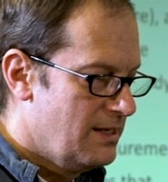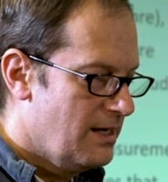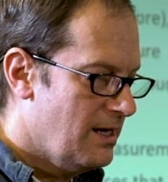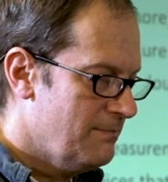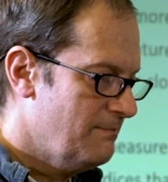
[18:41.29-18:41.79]

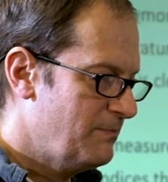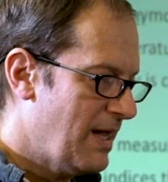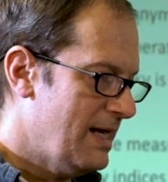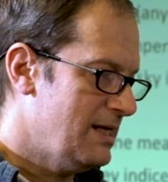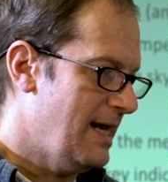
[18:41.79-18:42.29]

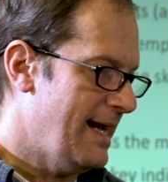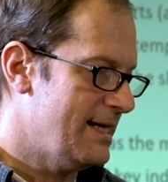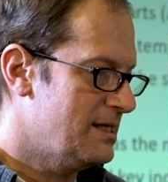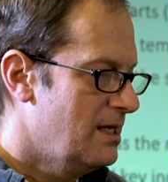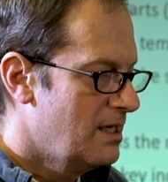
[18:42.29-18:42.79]

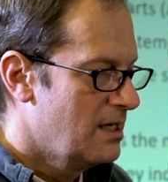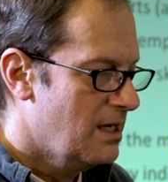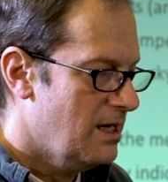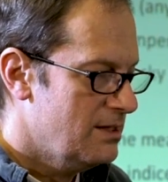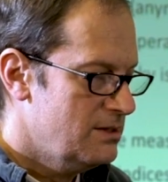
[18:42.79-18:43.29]

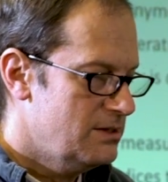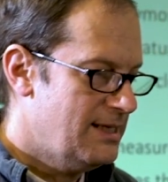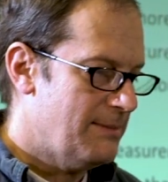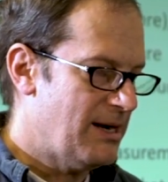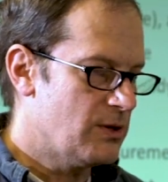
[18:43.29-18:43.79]

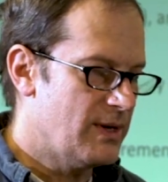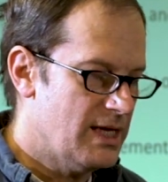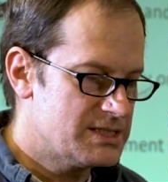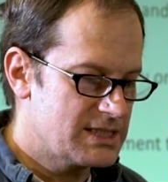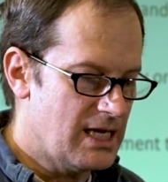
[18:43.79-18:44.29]
That, by the way,
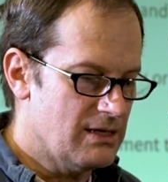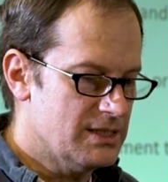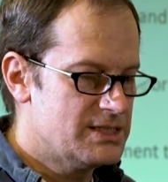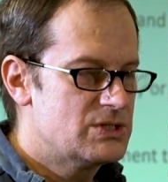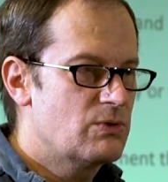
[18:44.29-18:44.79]
that scale
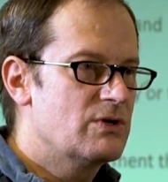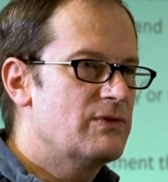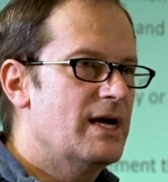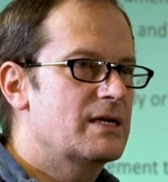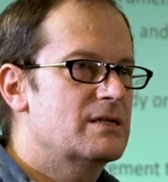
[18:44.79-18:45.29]
is sort of
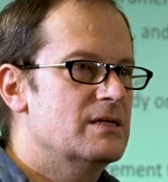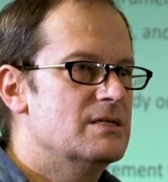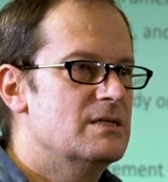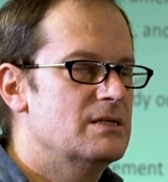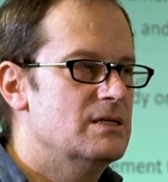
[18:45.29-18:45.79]
like
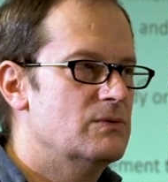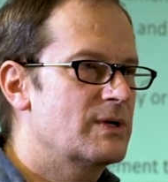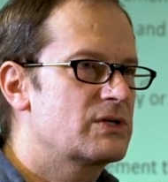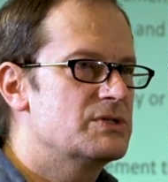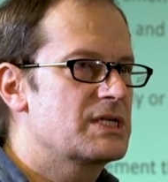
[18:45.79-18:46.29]
the
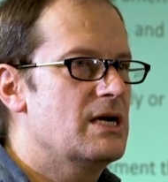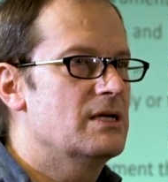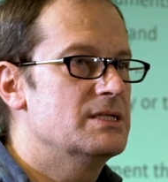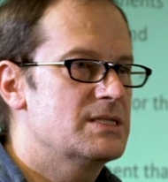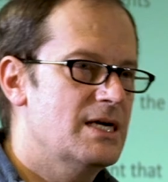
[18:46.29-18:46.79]
Richter
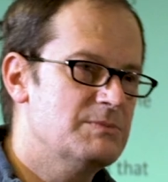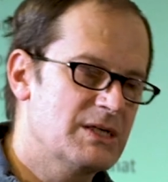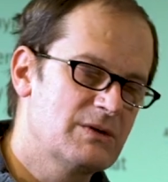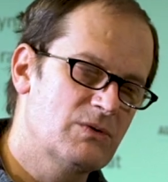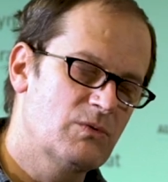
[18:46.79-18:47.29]
scale in
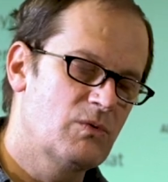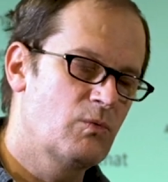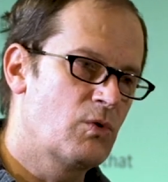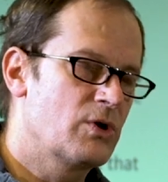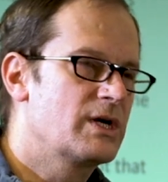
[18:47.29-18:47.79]
seismic
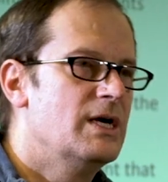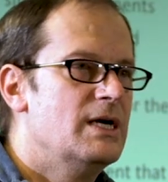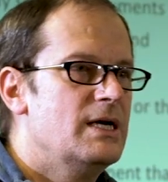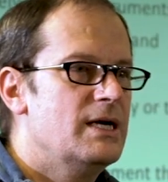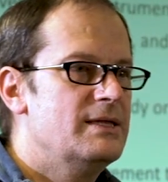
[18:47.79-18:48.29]
work,
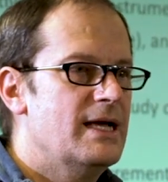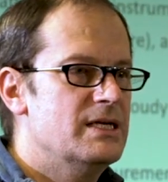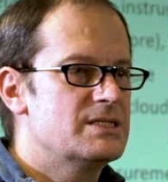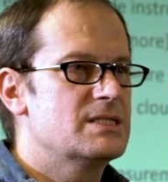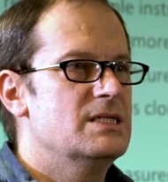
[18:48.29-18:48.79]
in that
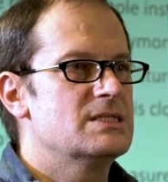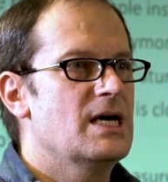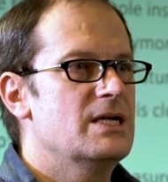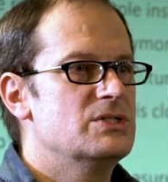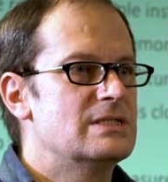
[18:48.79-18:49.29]
it's
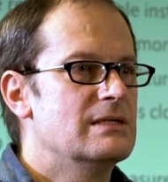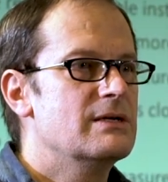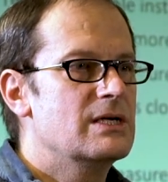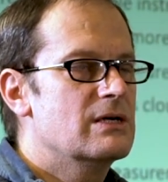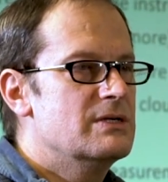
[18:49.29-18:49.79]
not just
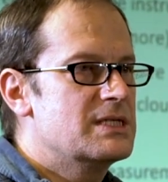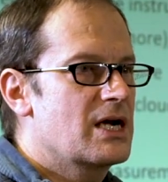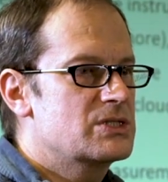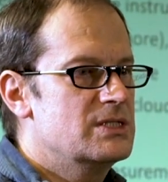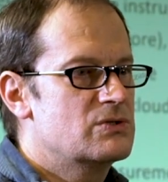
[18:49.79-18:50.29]
linear, it's
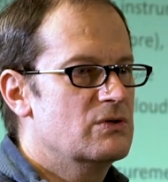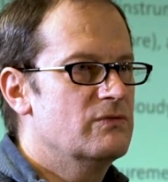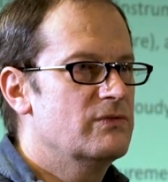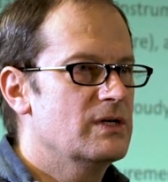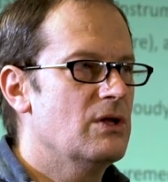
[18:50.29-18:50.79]
actually sort
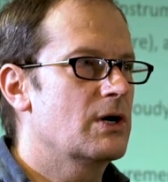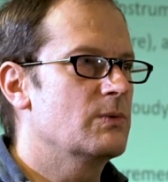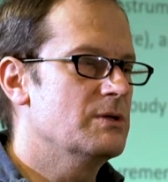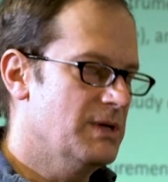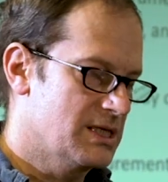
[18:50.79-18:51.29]
of
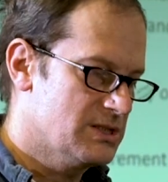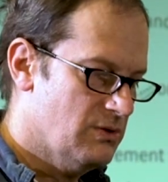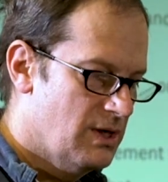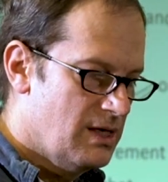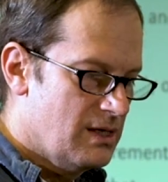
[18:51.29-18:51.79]
logarithmic.
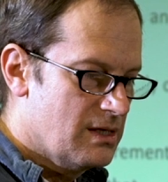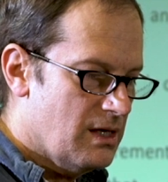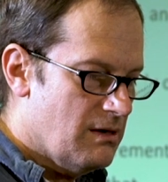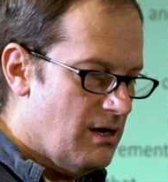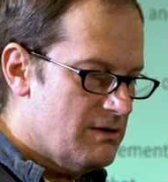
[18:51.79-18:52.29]
So
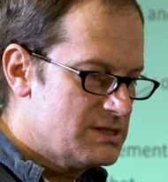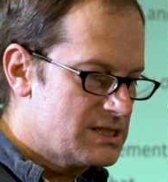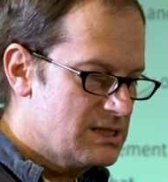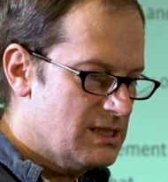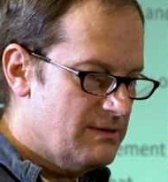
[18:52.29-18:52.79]
a
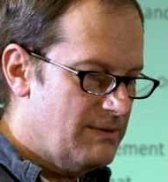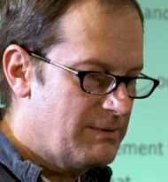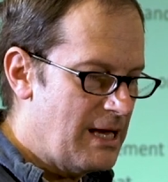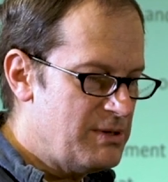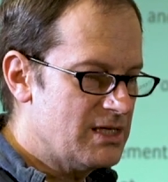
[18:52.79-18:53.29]

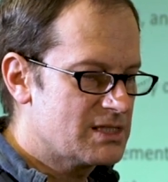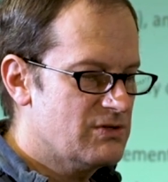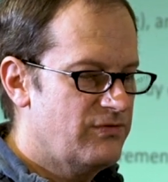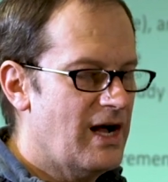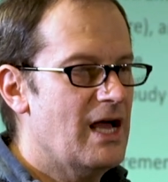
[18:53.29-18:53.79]
KP index
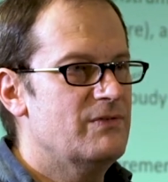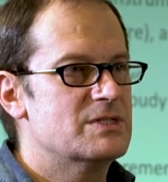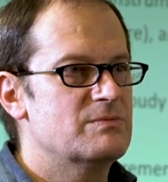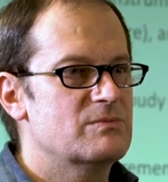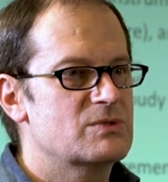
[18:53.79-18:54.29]
of 5
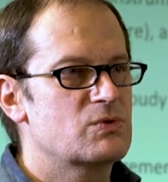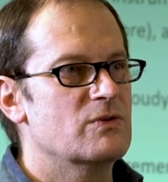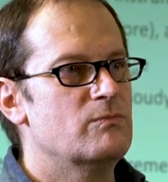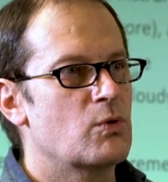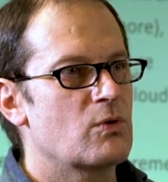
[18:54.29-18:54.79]
is sort
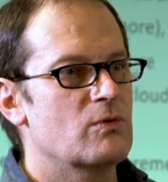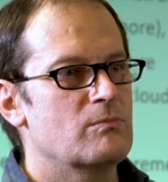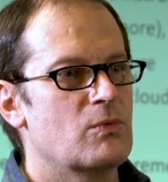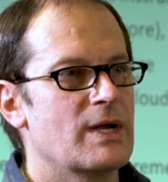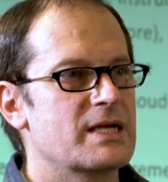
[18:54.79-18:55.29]
of more
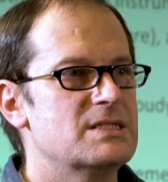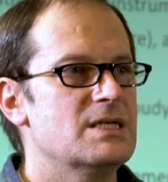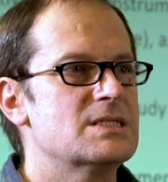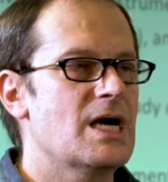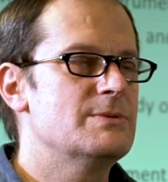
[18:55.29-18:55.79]
like
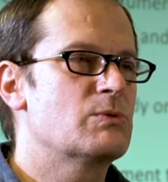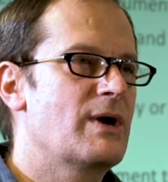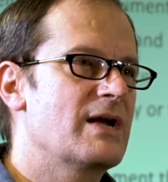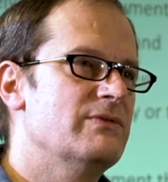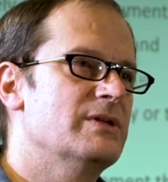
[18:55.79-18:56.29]
10 times
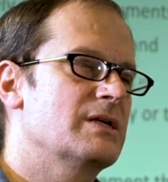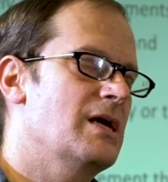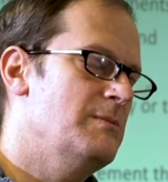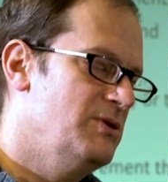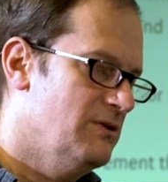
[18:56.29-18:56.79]
more active than the
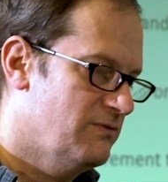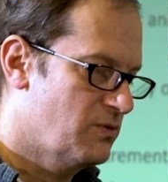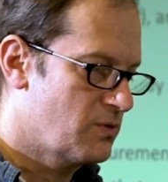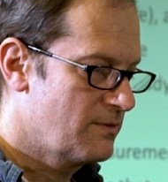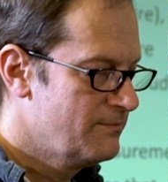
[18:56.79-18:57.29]
KP of
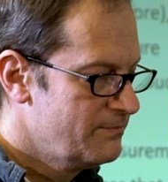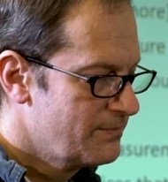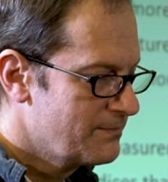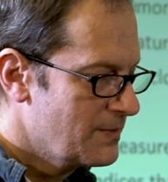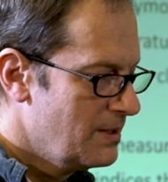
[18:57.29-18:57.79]
4.
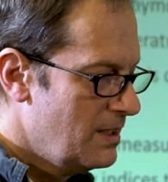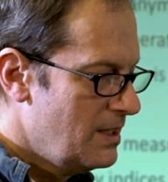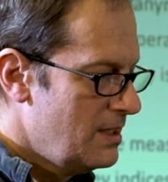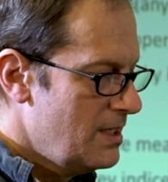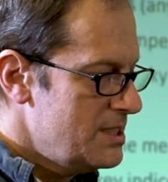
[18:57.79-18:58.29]

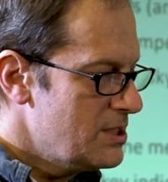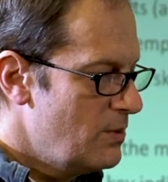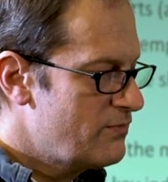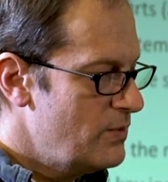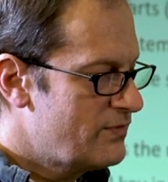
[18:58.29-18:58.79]
So
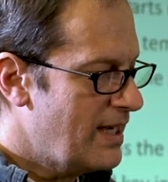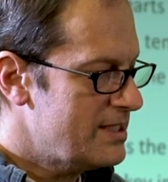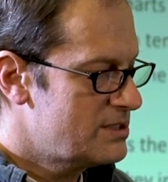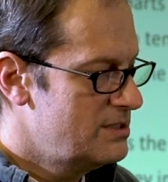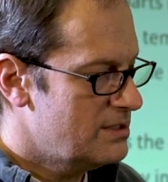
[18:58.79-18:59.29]
we've
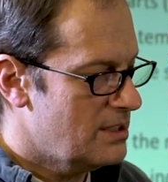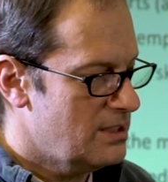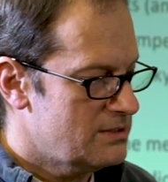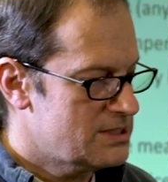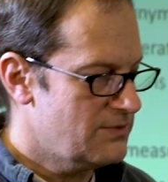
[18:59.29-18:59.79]
got
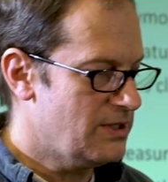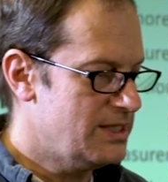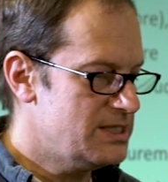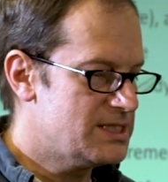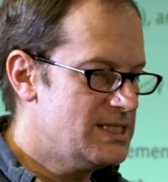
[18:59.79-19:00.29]
several
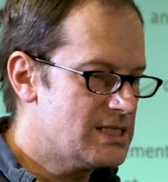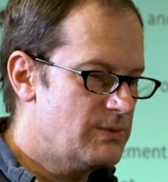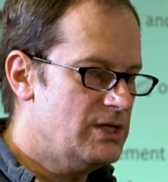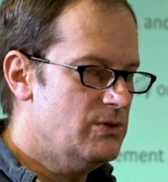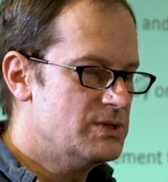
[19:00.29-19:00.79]
indices that
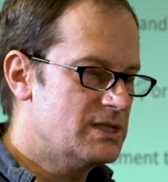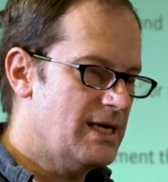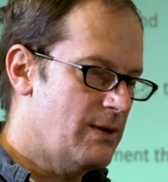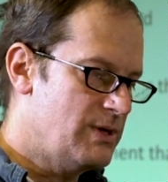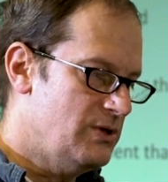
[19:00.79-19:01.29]
we use,
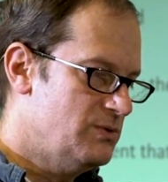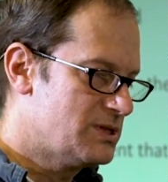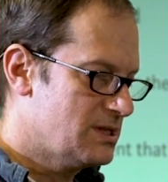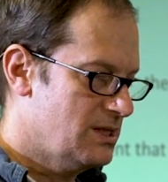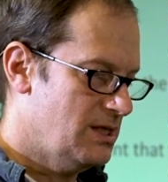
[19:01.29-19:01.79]
and we
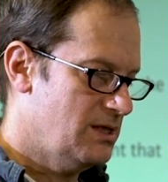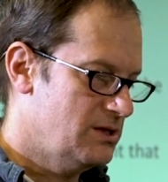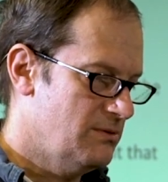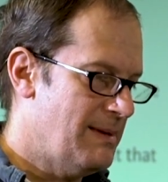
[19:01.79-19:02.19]
use the